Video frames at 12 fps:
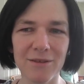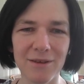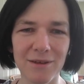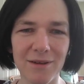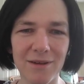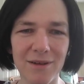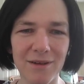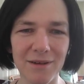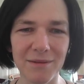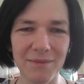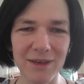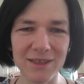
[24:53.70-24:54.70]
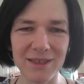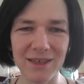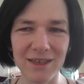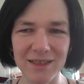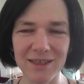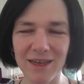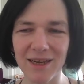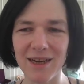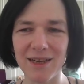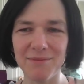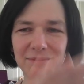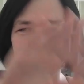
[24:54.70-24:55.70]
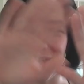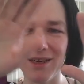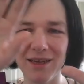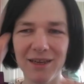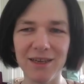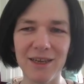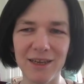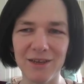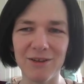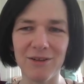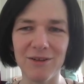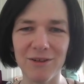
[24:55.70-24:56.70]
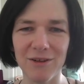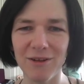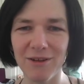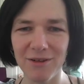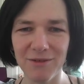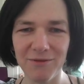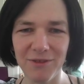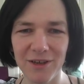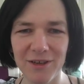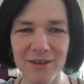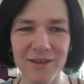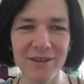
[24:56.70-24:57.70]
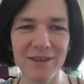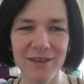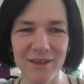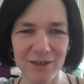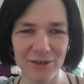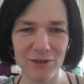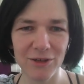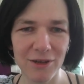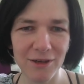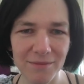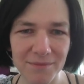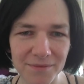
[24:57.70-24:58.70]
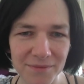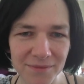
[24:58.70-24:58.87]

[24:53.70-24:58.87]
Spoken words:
So basically they can't be hit on your feet easily.